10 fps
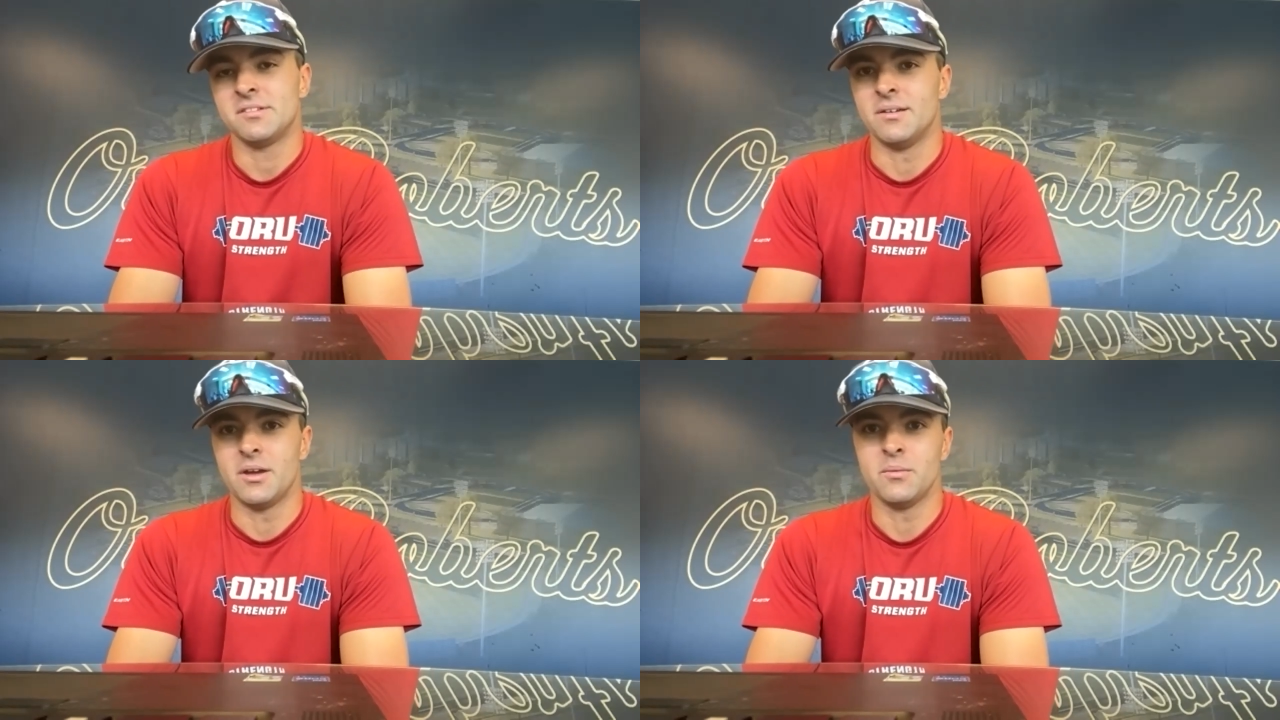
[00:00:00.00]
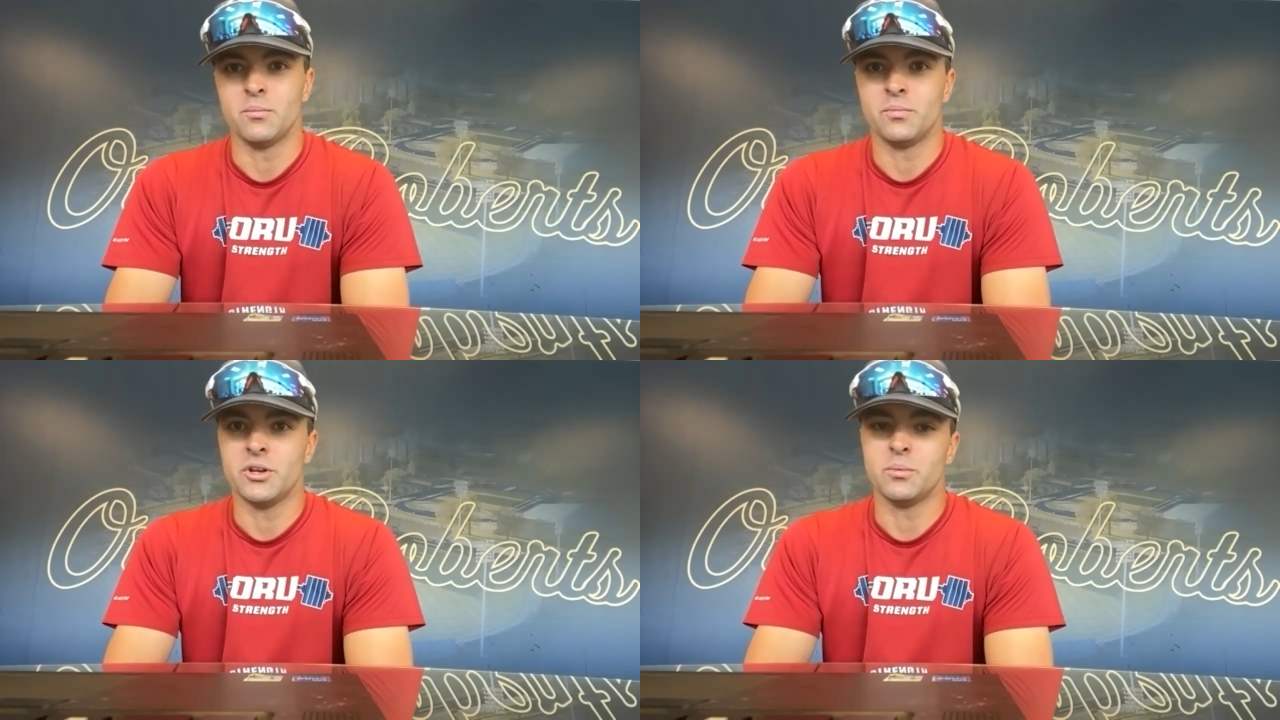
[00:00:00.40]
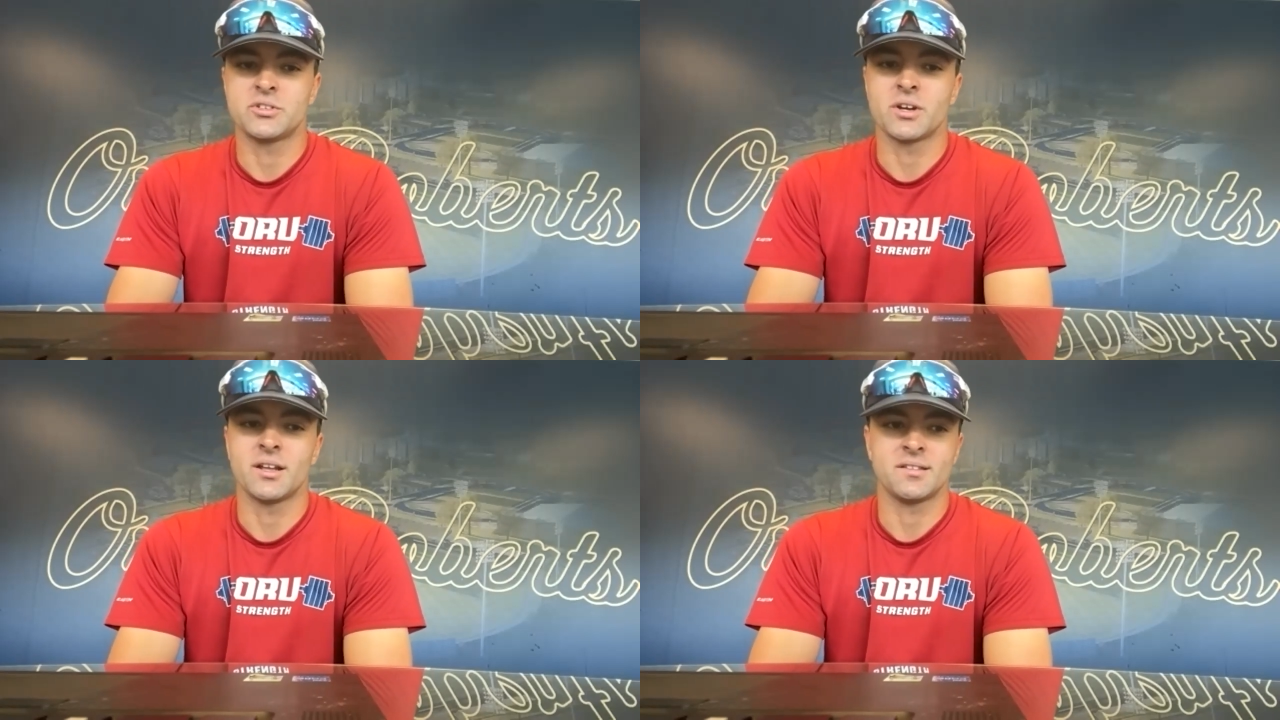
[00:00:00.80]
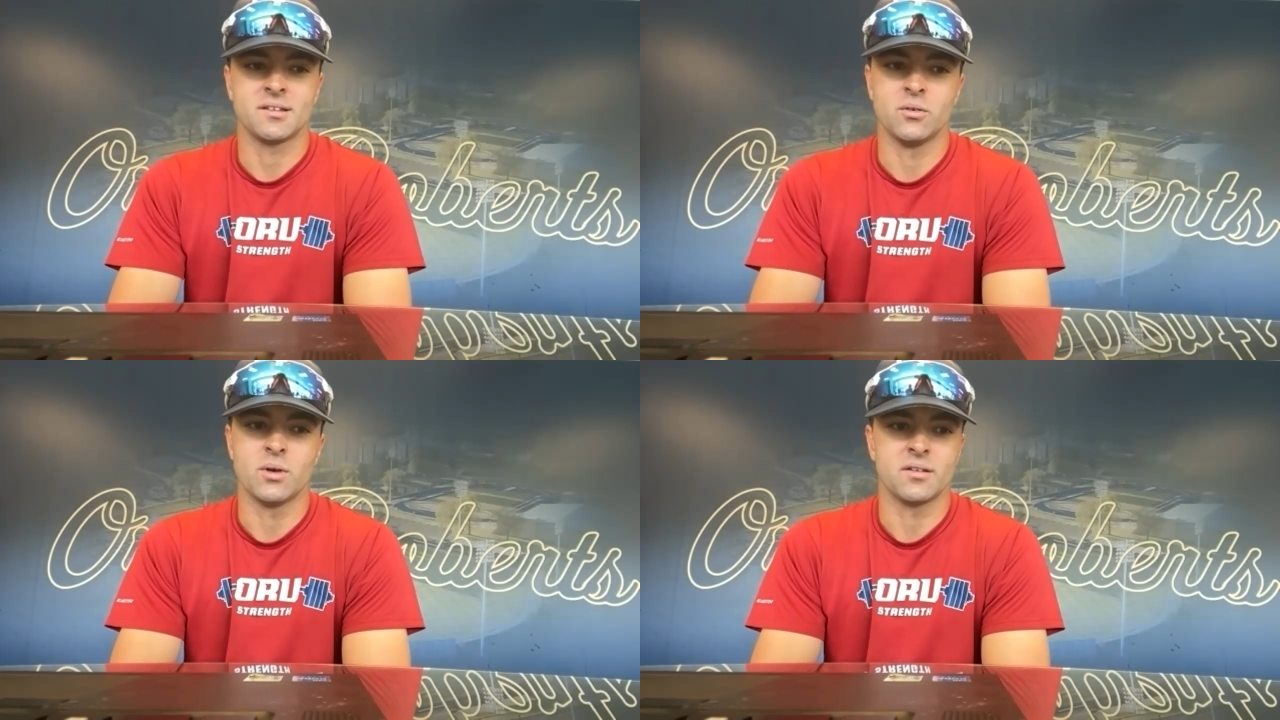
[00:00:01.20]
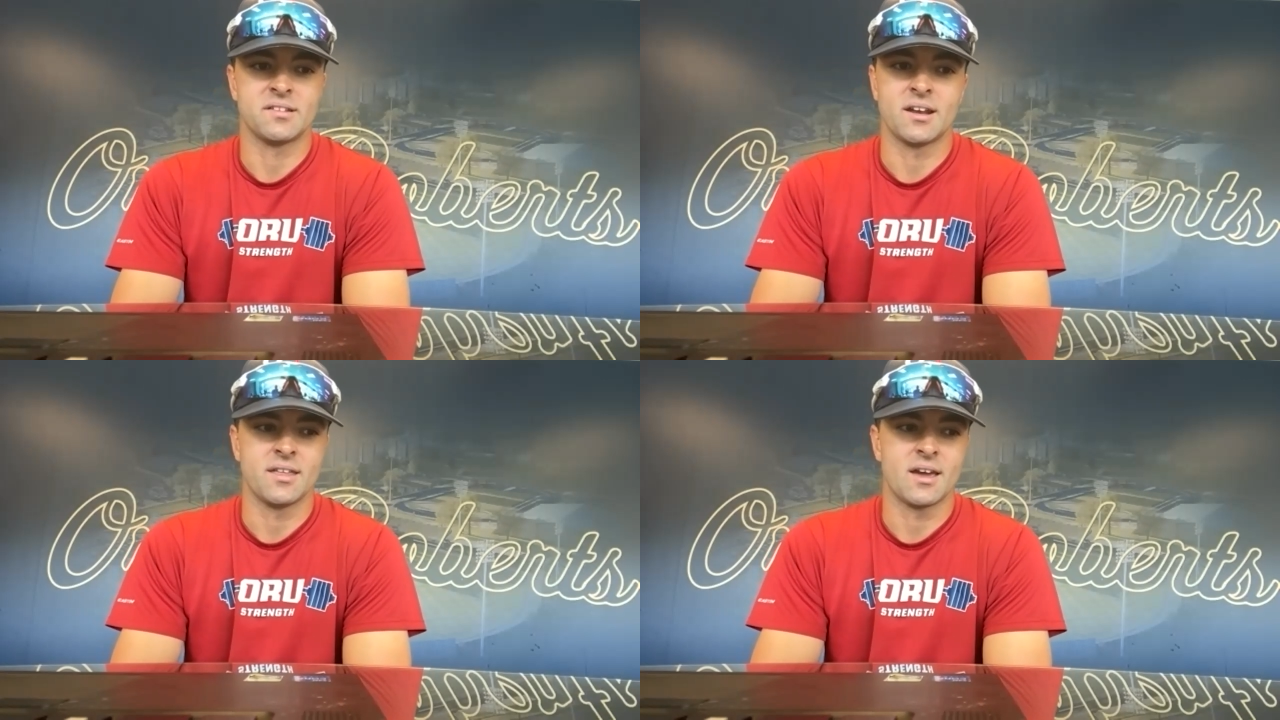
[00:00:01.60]
And we try not to go
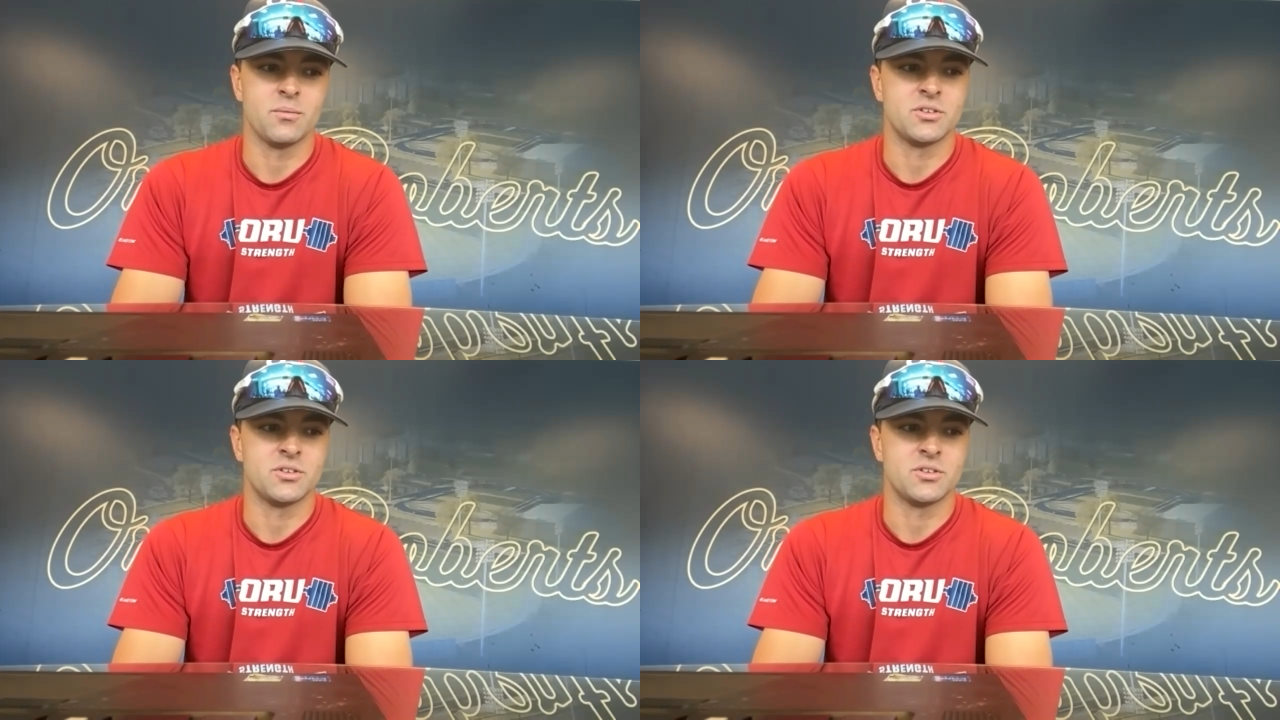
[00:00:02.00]
outside of that.